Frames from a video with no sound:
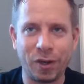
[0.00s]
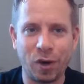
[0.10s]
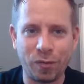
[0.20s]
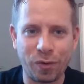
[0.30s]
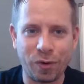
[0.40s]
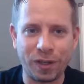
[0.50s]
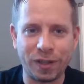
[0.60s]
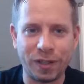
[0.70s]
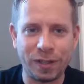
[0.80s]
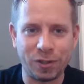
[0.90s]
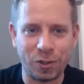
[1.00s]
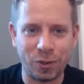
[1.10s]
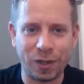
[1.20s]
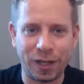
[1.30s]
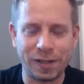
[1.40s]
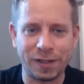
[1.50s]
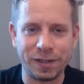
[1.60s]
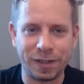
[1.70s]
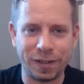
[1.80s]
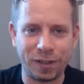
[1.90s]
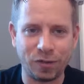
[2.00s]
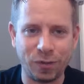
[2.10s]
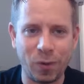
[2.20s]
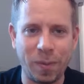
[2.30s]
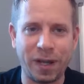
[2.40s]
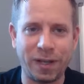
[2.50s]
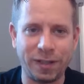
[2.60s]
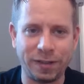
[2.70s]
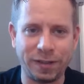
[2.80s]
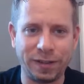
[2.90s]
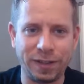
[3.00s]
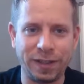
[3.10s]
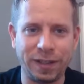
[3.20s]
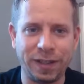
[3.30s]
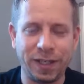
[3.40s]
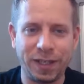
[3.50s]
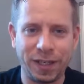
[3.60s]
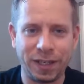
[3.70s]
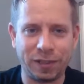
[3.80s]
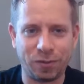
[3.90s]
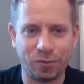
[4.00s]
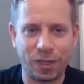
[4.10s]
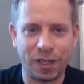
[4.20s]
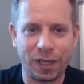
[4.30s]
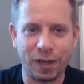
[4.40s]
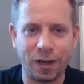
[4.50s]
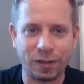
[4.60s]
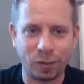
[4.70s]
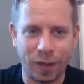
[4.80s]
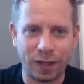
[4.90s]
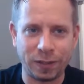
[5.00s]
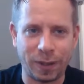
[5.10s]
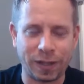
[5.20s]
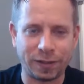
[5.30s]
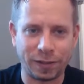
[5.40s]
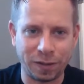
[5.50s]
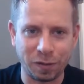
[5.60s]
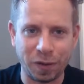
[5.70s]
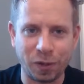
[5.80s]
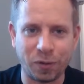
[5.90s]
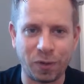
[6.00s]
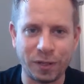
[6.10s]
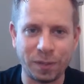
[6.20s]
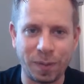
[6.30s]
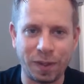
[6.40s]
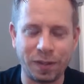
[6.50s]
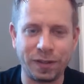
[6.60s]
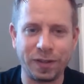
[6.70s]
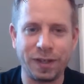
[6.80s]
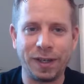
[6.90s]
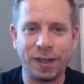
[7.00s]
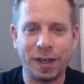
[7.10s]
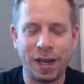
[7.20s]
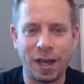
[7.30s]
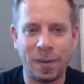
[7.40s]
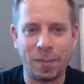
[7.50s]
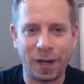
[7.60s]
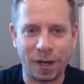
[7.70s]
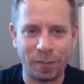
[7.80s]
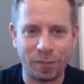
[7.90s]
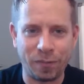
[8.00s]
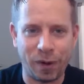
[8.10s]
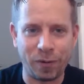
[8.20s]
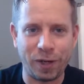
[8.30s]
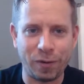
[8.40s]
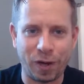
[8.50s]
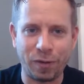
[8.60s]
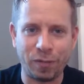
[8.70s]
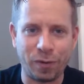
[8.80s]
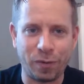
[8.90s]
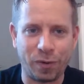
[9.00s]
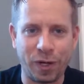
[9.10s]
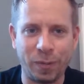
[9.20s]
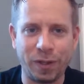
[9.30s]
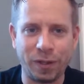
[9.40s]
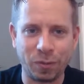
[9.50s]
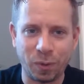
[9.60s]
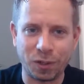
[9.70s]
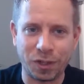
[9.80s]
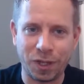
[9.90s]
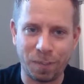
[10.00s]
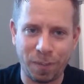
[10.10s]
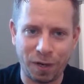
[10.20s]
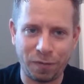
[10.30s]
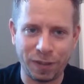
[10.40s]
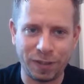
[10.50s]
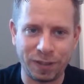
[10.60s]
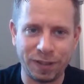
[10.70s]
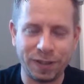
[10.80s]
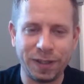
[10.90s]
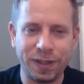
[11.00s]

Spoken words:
offering these short lessons in this format, in sitting, is a really nice way to access the Feldenkrais method. And I'm very grateful for anyone that's watched it and benefited.